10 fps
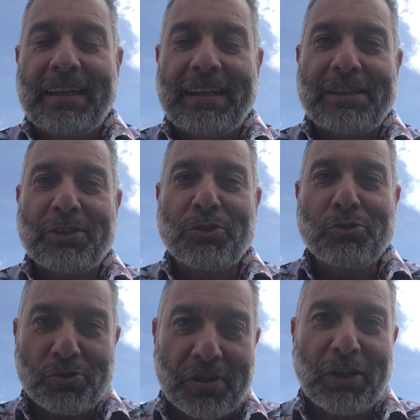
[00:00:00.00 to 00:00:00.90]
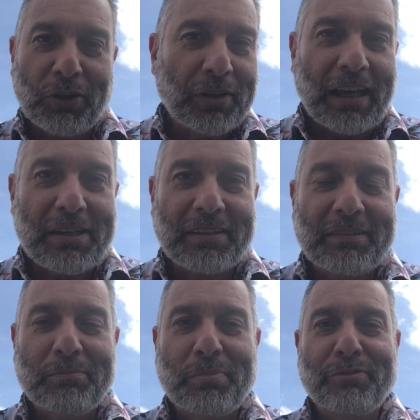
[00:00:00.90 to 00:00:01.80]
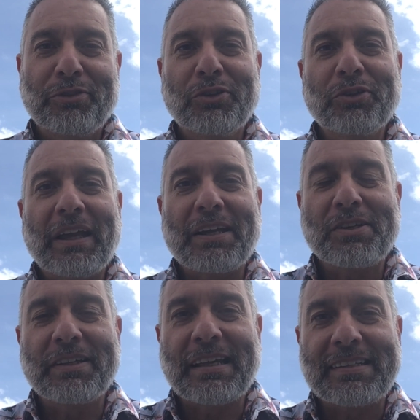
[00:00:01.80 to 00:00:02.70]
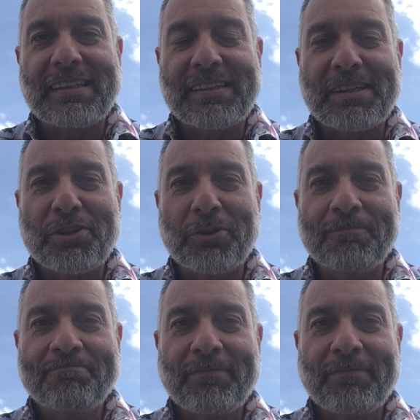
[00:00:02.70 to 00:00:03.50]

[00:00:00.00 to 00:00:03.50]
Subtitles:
he's got to see all that before he actually takes a decision.